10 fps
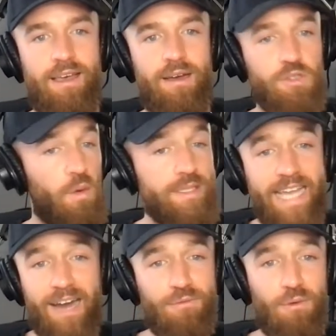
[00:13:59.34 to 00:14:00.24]
I was always
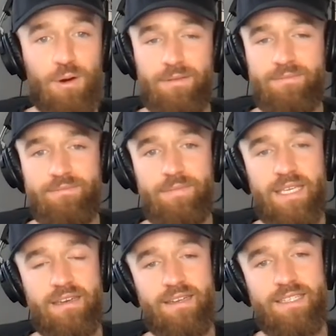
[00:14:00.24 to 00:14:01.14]
down for it
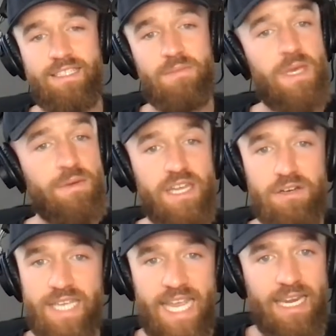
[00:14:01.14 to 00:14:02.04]
because to me it was
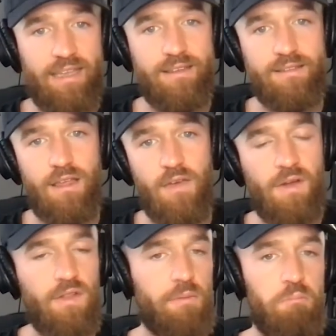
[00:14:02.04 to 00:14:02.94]
entertaining. It
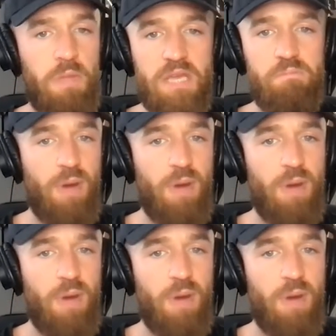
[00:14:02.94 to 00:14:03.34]
felt like mini